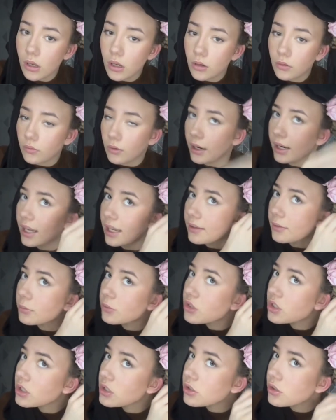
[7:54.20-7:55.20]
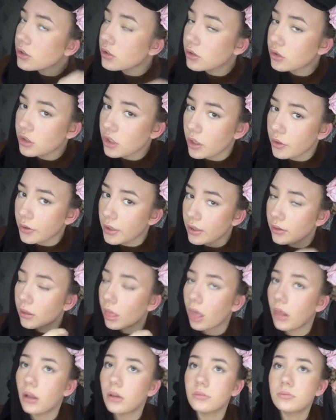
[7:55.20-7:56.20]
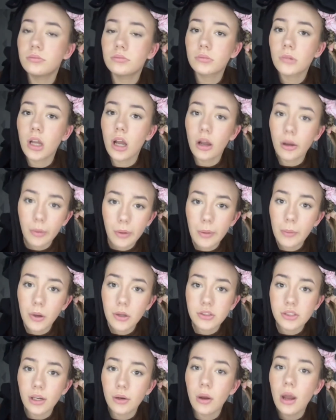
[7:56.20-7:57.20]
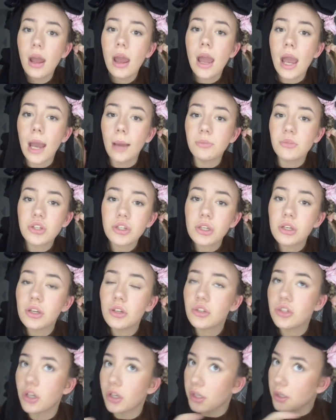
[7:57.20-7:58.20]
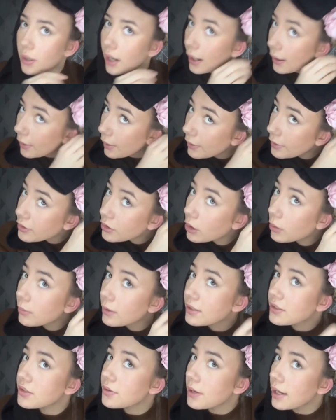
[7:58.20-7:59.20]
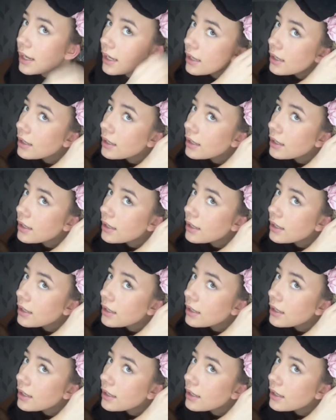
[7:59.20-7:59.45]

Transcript: Right guys, I'm just going to show you, can't get my words out. I'm just going to show you how I normally do it,